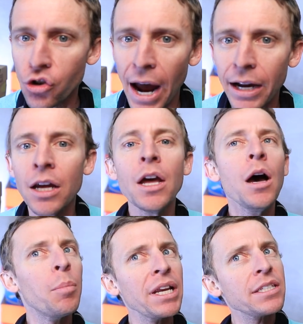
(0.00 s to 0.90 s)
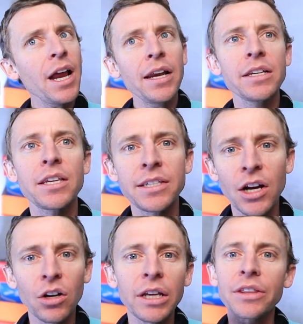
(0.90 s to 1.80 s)
track, but it's not
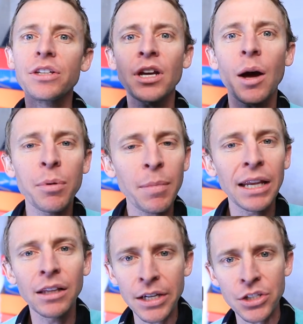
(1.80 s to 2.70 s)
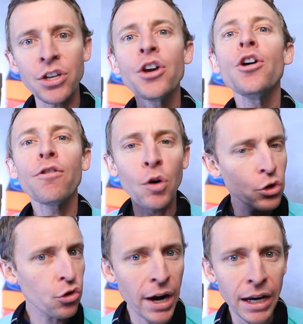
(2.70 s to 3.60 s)
necessarily at the top of my list for
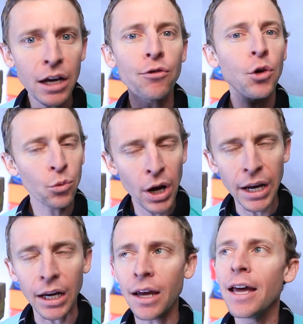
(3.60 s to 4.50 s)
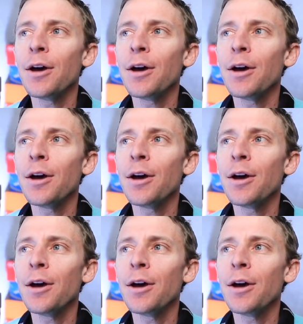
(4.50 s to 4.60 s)
training, for running.